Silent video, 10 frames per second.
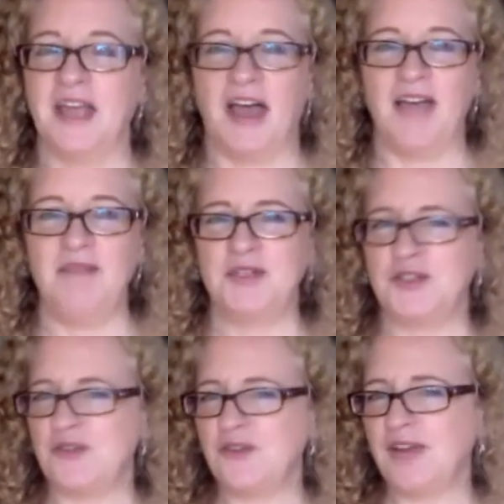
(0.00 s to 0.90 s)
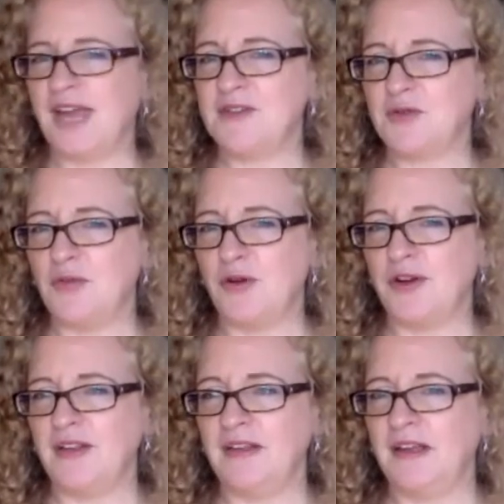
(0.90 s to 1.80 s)
I'm sure their calves were
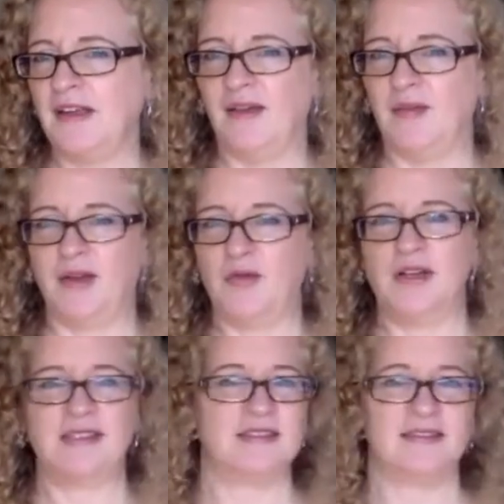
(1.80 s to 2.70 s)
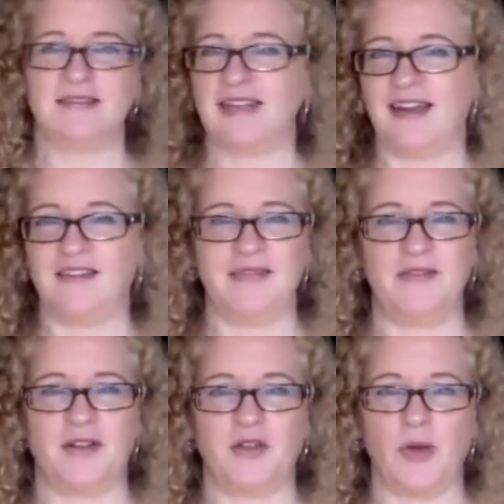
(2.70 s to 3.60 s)
burning, but it wasn't kind of
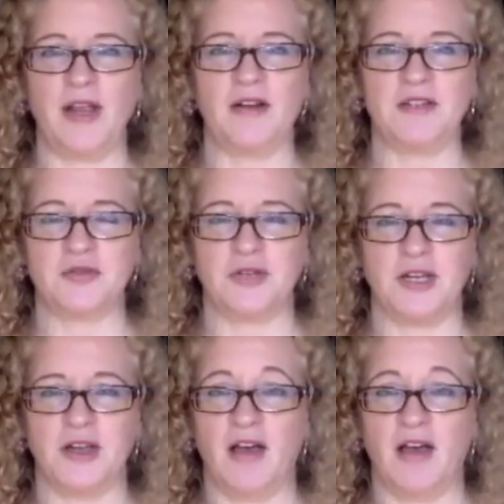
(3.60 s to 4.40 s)
even on their radar screen.